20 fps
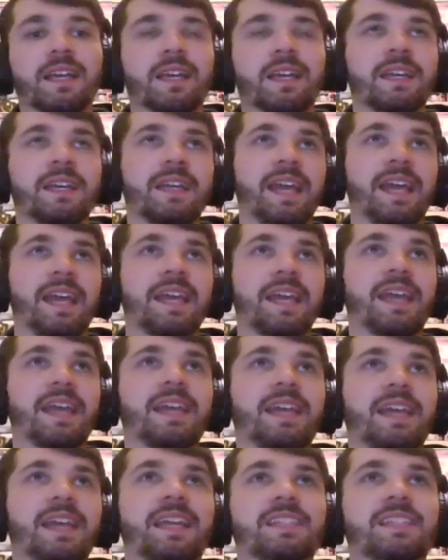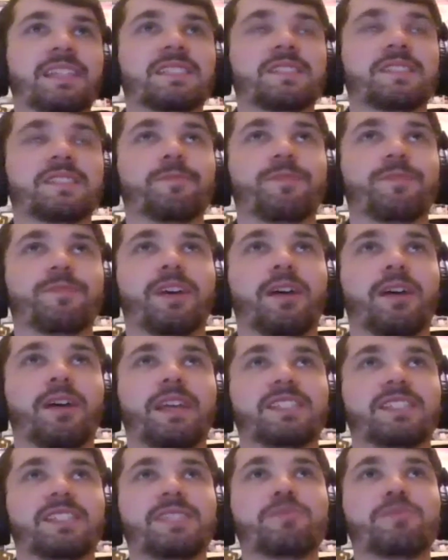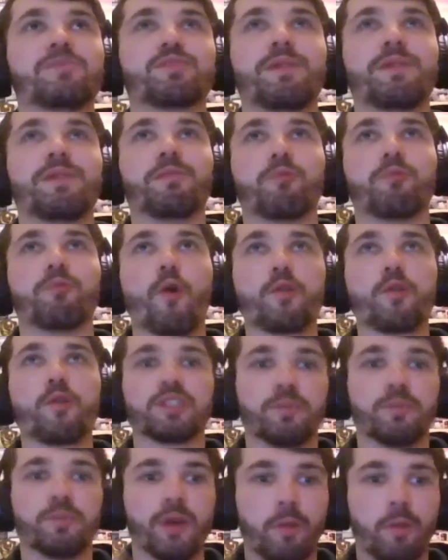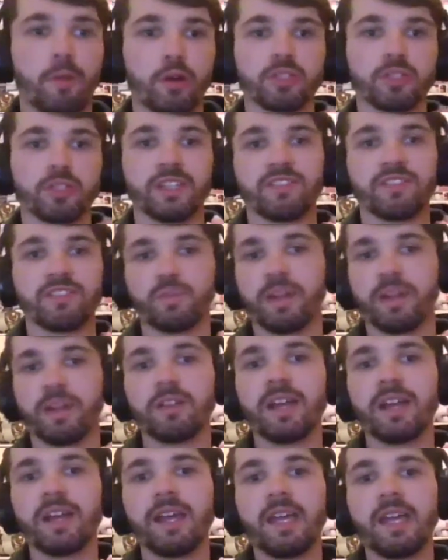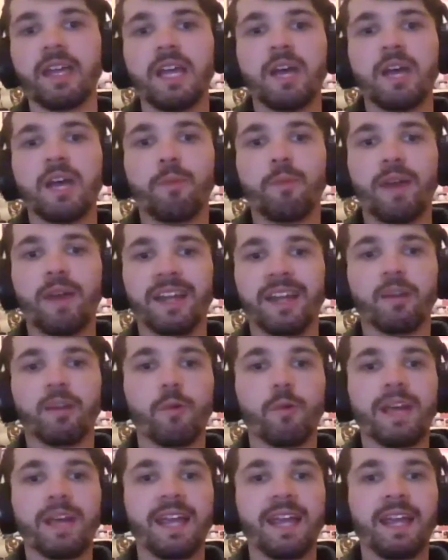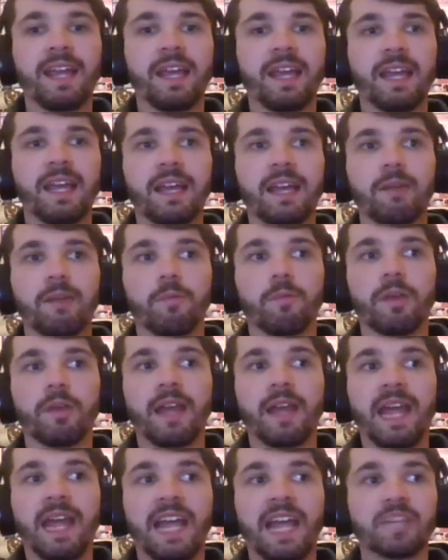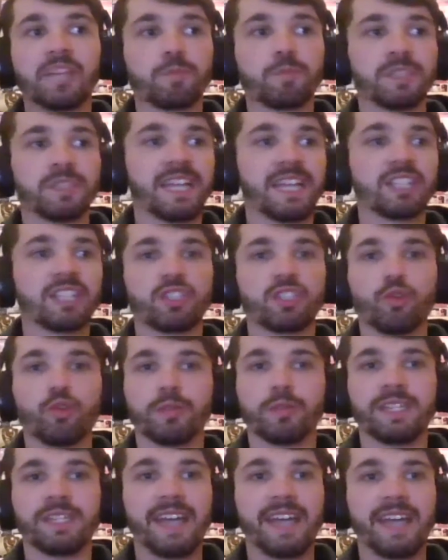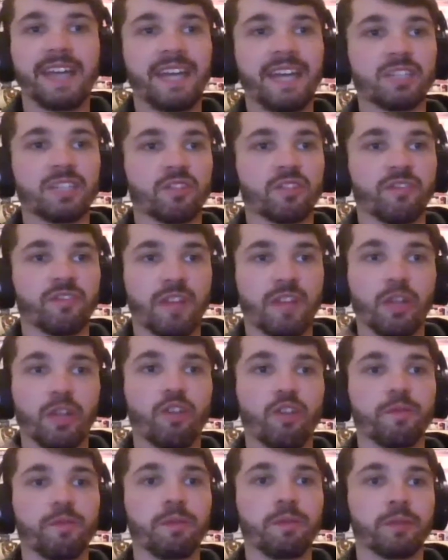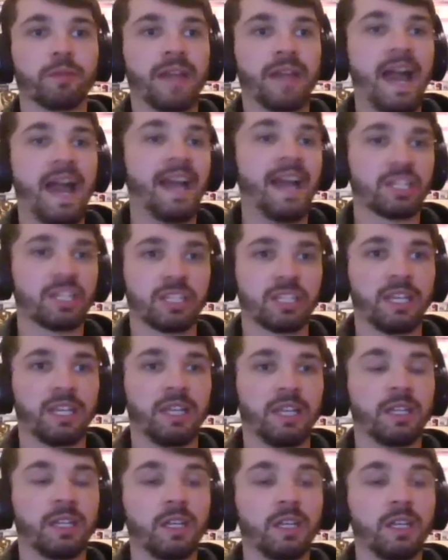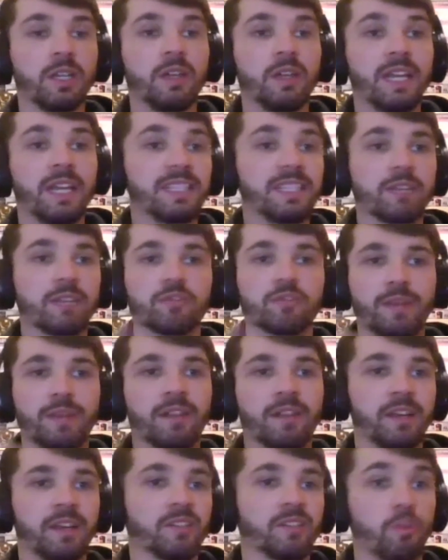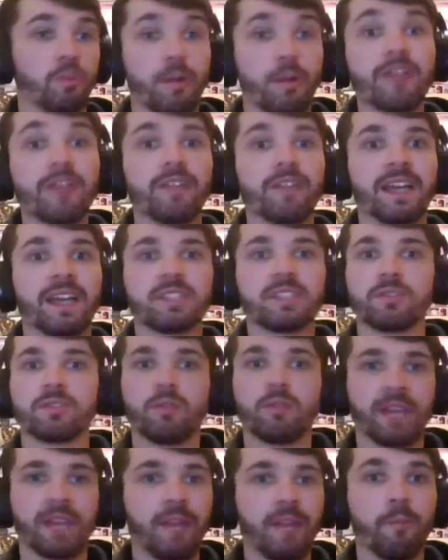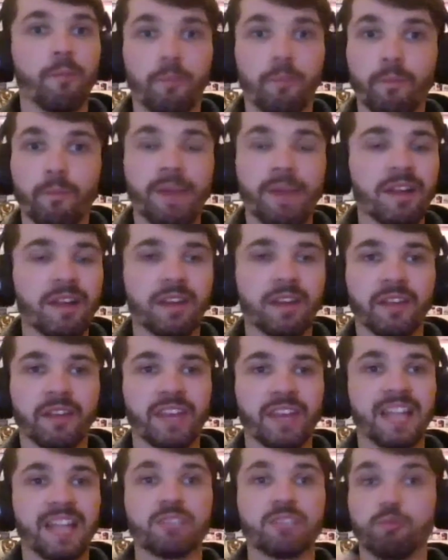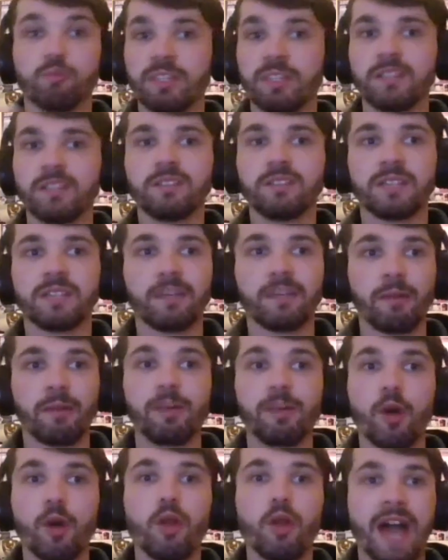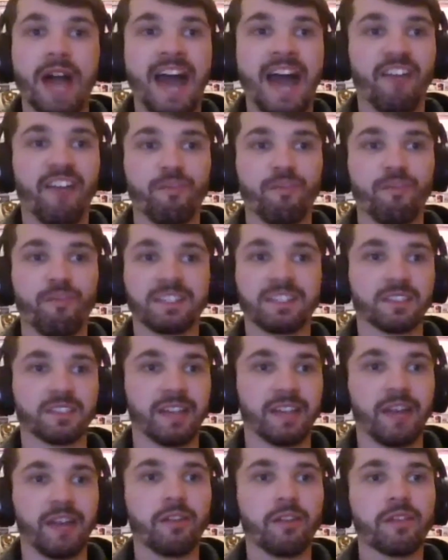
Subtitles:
it it's it seems maybe wrong to put a positive spin on it, but in a way, it's potentially opened the eyes of a lot of people that actually, in terms of mental health awareness, okay, mental health is real. Like we all have mental health,